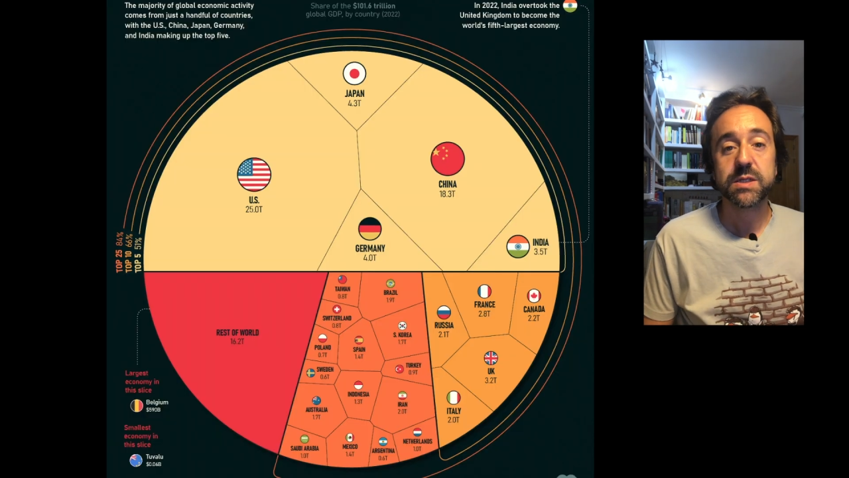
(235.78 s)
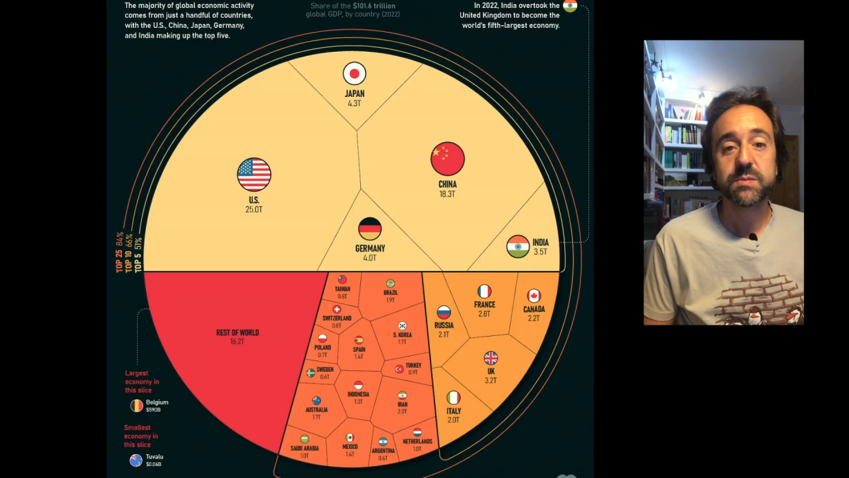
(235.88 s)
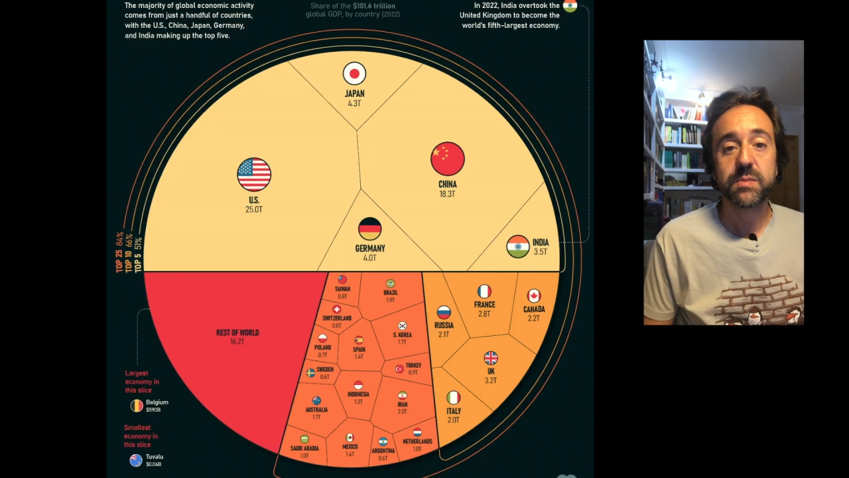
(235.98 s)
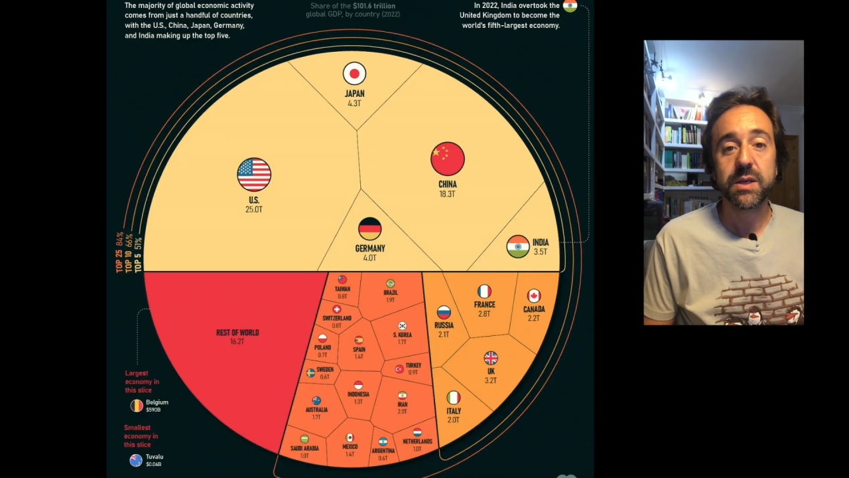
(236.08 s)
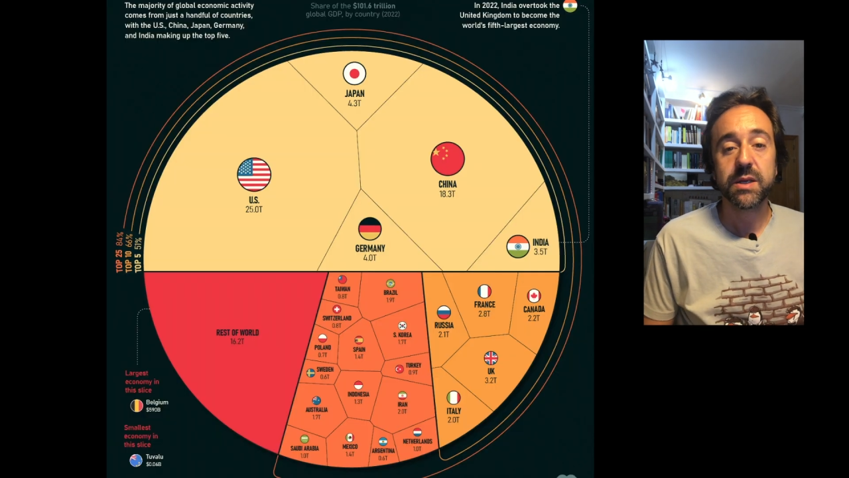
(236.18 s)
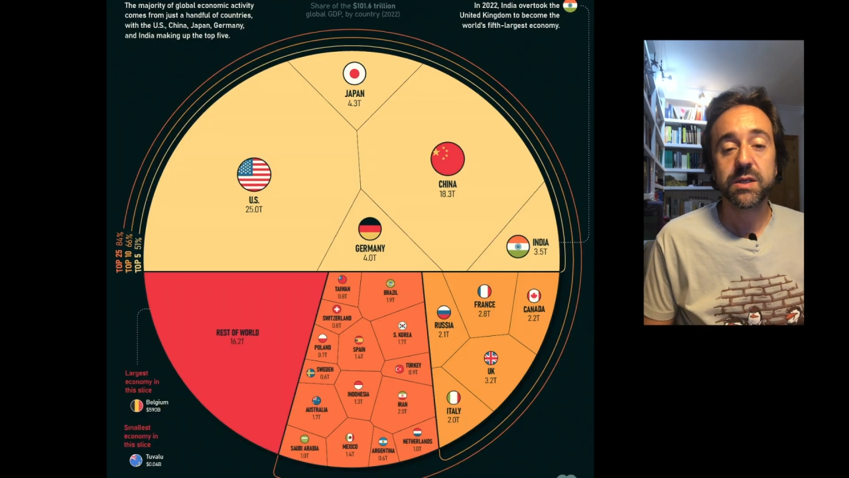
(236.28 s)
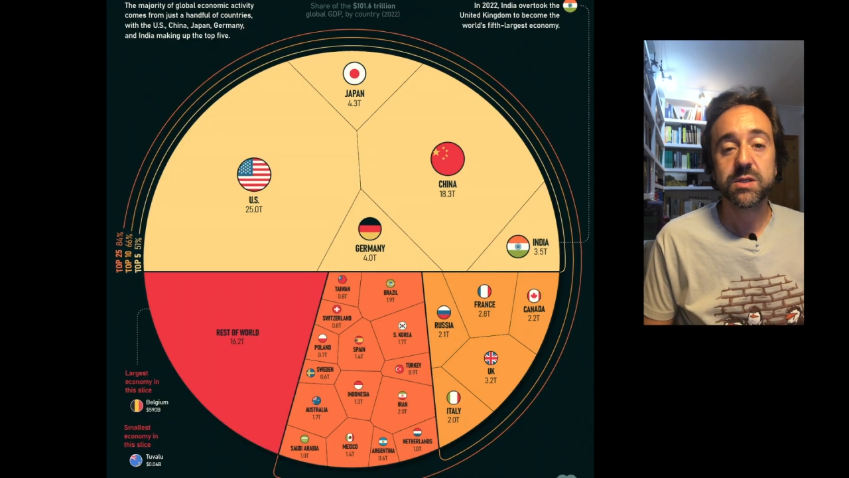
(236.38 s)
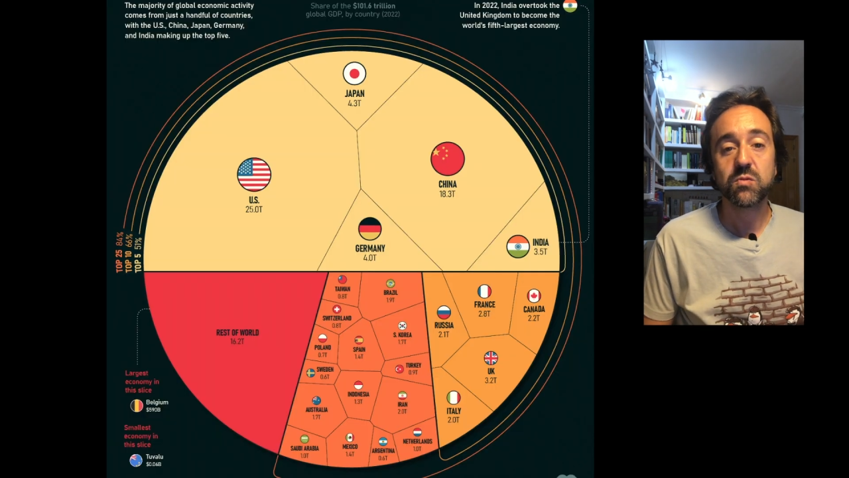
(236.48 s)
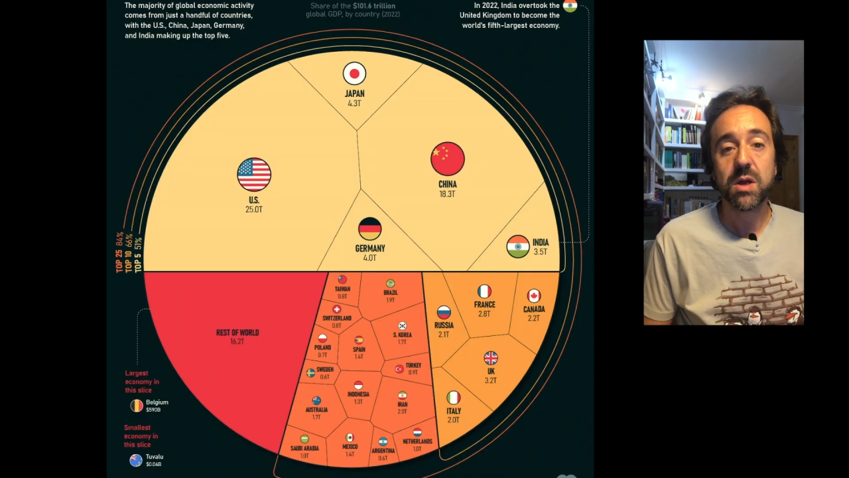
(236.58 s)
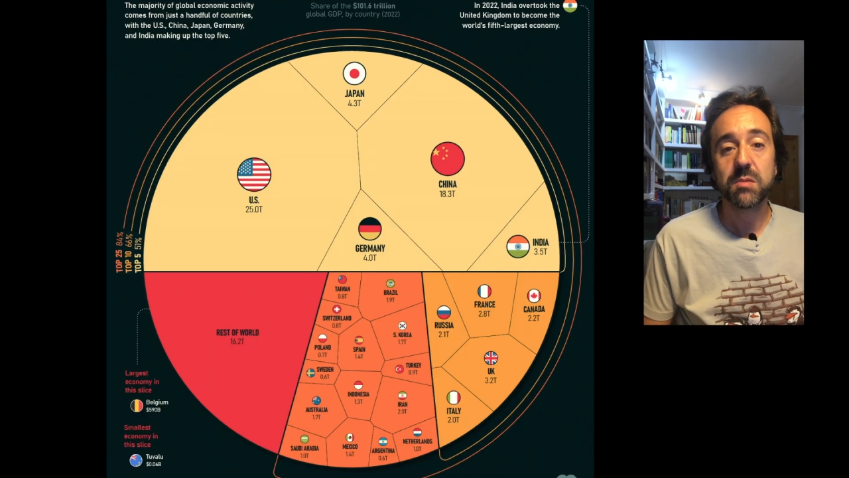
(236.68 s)
Spain
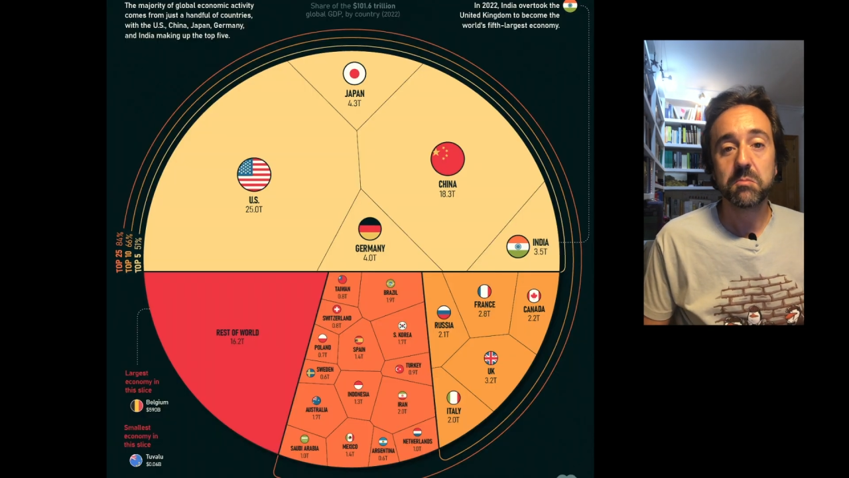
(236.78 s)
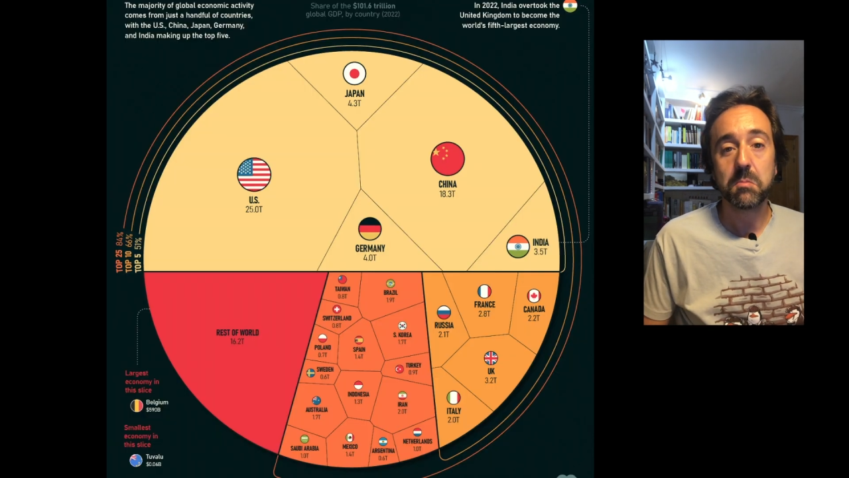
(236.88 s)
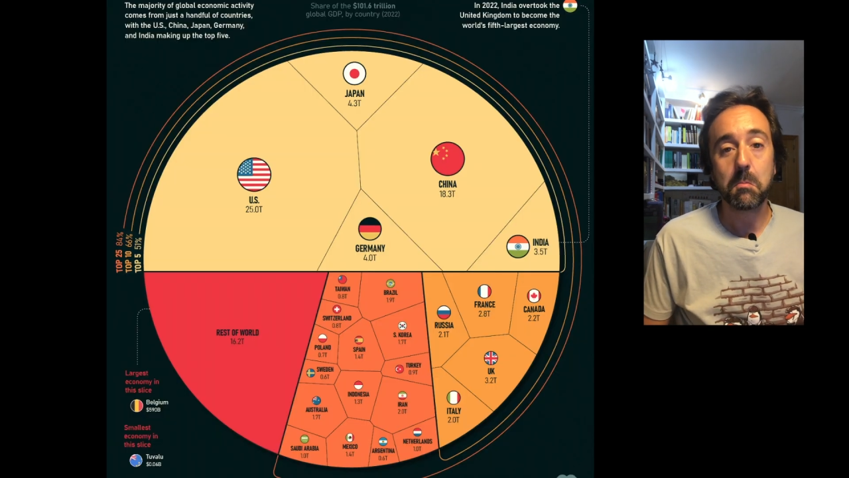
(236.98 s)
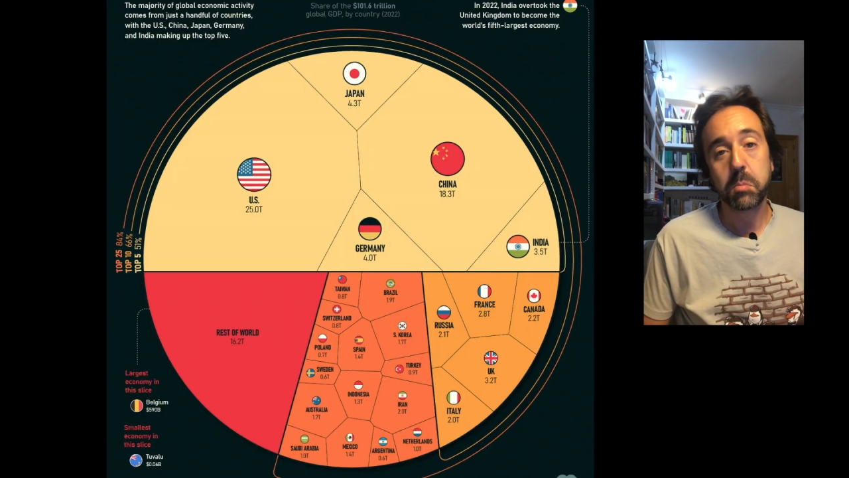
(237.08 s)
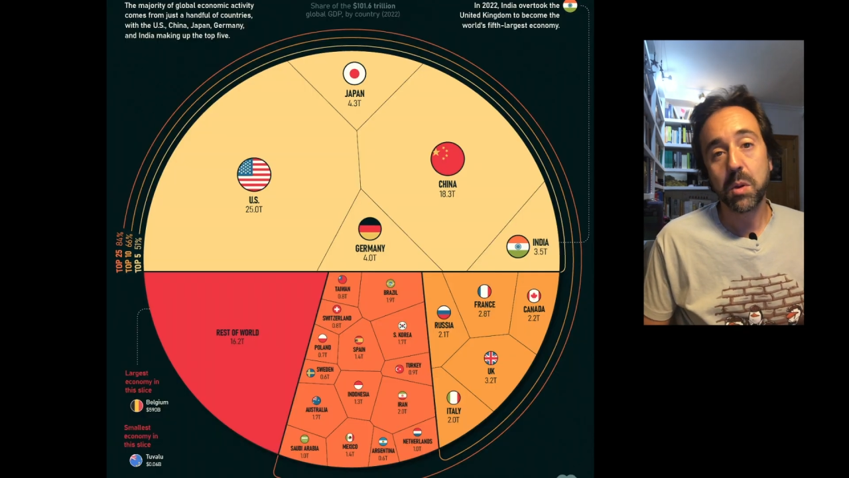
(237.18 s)
is one